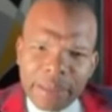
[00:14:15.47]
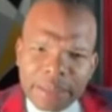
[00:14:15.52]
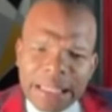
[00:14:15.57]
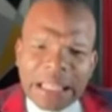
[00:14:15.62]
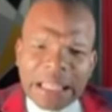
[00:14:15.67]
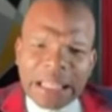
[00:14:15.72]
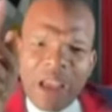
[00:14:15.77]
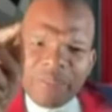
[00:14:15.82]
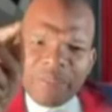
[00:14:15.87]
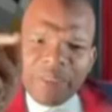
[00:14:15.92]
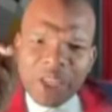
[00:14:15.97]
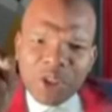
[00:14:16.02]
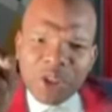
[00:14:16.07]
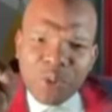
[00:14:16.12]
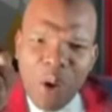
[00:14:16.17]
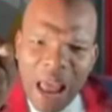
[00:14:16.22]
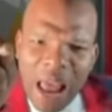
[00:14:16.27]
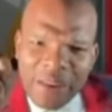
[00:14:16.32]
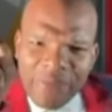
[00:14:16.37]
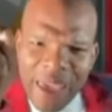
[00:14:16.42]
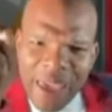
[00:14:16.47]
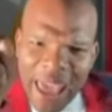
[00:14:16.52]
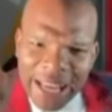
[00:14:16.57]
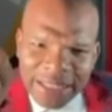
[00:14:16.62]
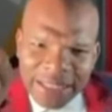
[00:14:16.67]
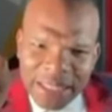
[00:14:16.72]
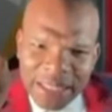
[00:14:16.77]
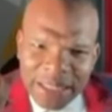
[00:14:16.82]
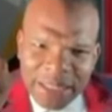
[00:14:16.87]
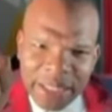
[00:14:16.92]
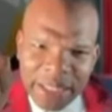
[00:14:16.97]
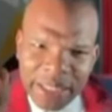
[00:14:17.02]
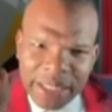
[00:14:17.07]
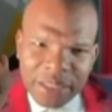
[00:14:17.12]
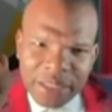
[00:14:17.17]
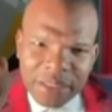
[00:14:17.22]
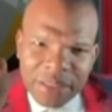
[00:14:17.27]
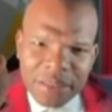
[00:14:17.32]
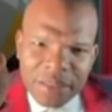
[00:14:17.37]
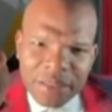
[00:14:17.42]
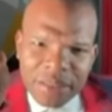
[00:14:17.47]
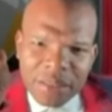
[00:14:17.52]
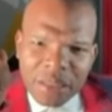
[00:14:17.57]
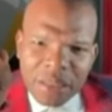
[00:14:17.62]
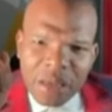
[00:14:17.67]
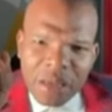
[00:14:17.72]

that of the 12 entities,